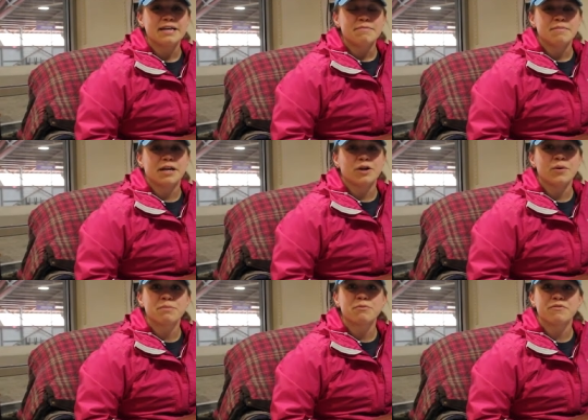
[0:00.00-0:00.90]
made a
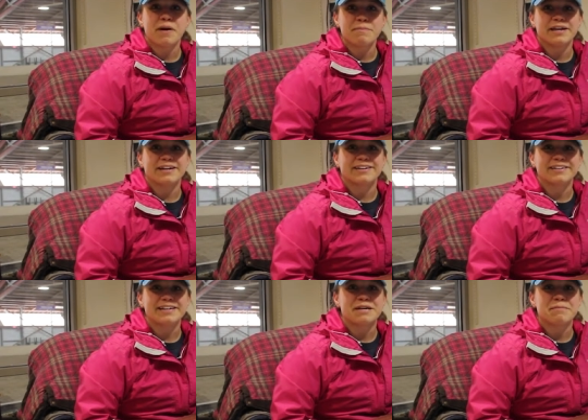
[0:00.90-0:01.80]
quick move up here
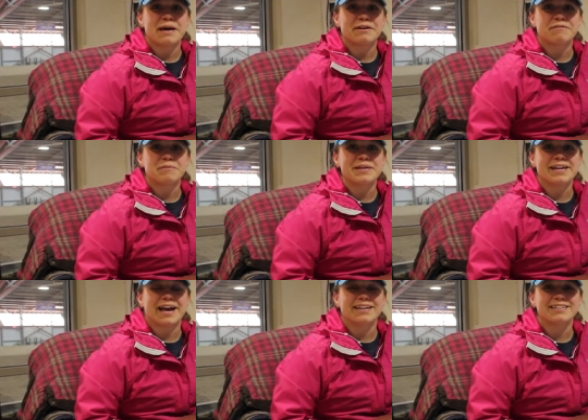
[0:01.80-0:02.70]
in a matter of a
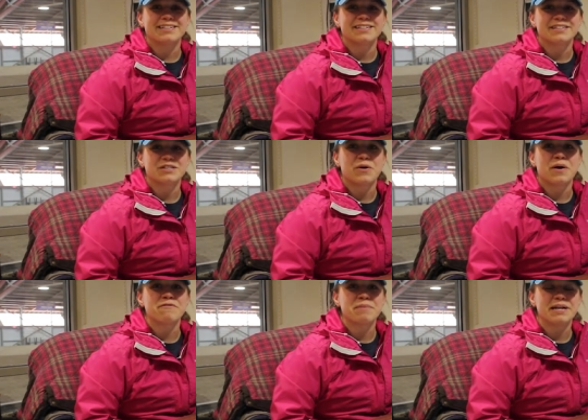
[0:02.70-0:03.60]
weekend. So
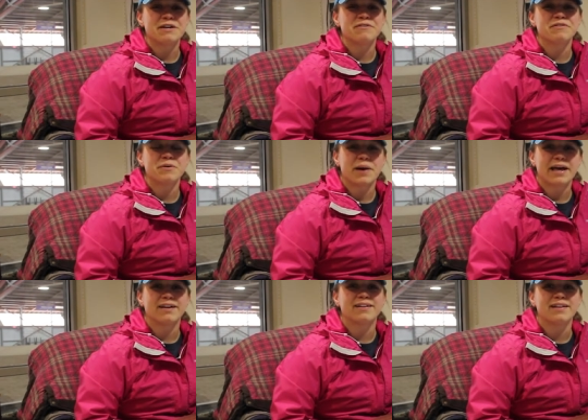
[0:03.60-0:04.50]
I've been here for a
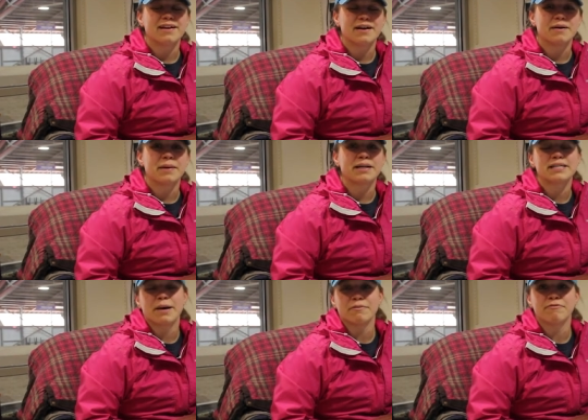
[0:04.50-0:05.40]
while, um, on
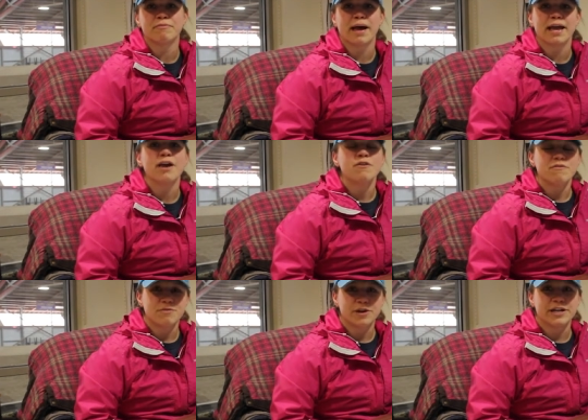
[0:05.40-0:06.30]
top of my
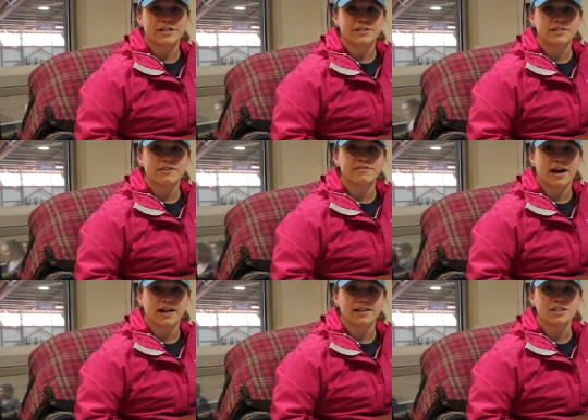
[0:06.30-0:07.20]
four years of
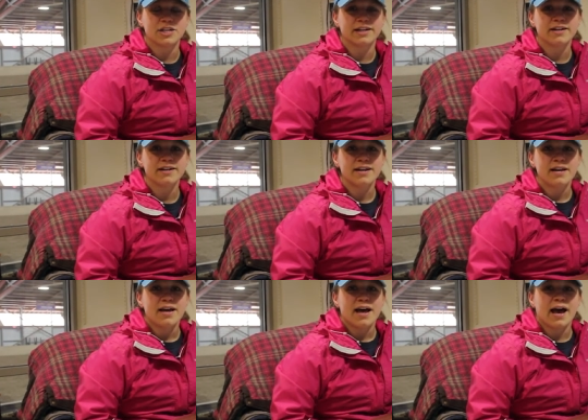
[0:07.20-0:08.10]
college here.
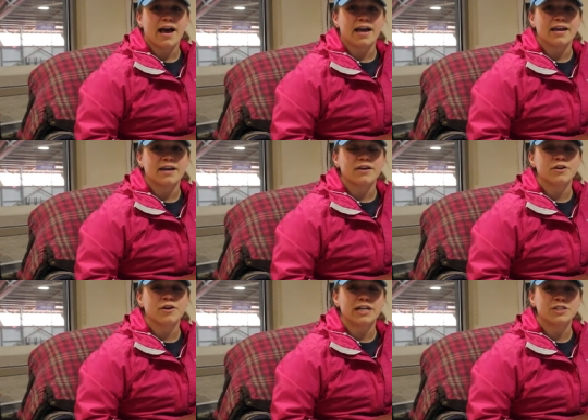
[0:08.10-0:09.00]
I
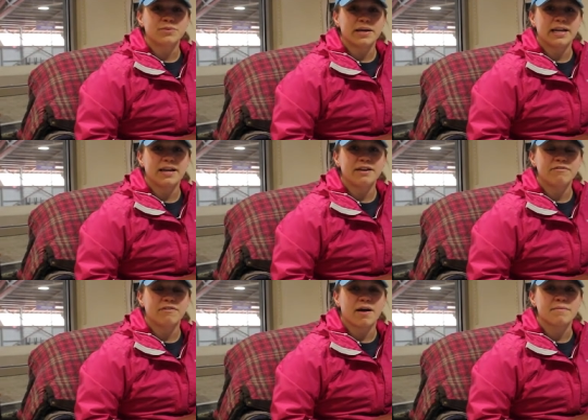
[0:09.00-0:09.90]
graduated
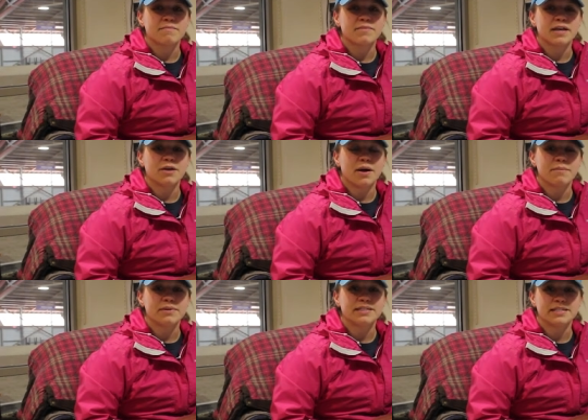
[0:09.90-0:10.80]
from the
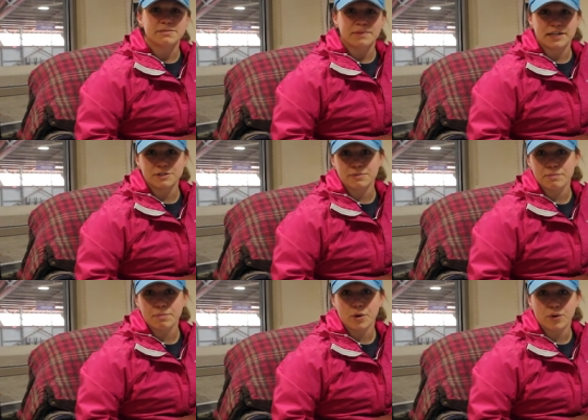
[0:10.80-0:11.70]
Equine Business
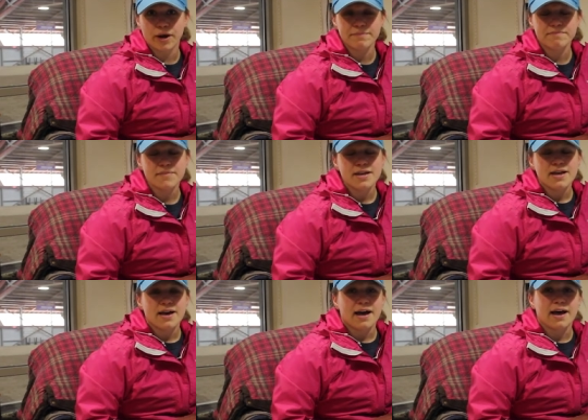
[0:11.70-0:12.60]
Management program.
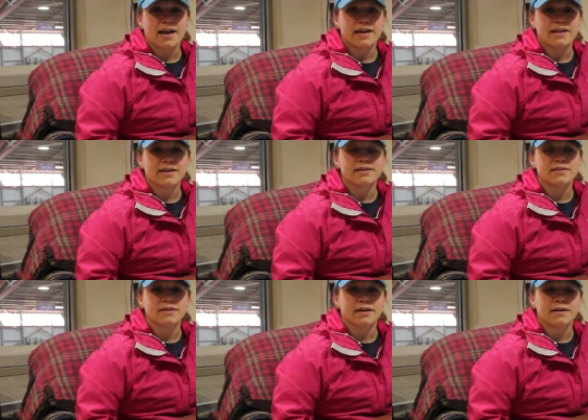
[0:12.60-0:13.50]
I
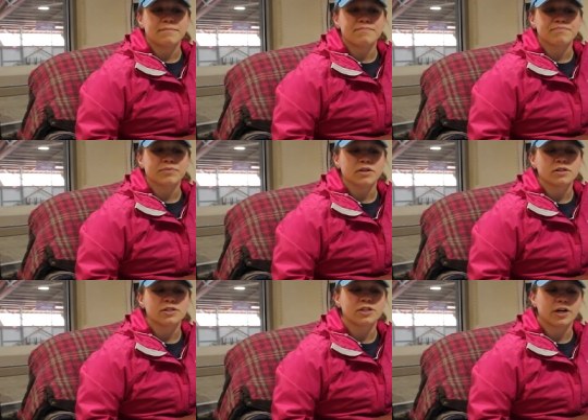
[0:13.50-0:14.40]
um,
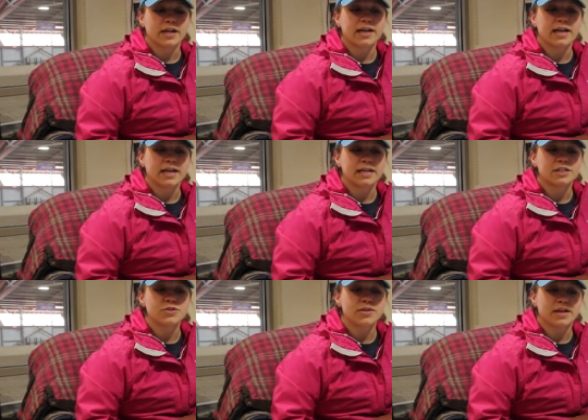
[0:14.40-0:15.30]
started
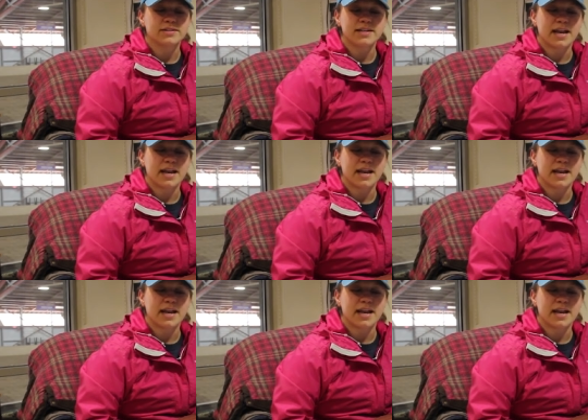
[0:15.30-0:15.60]
in 2008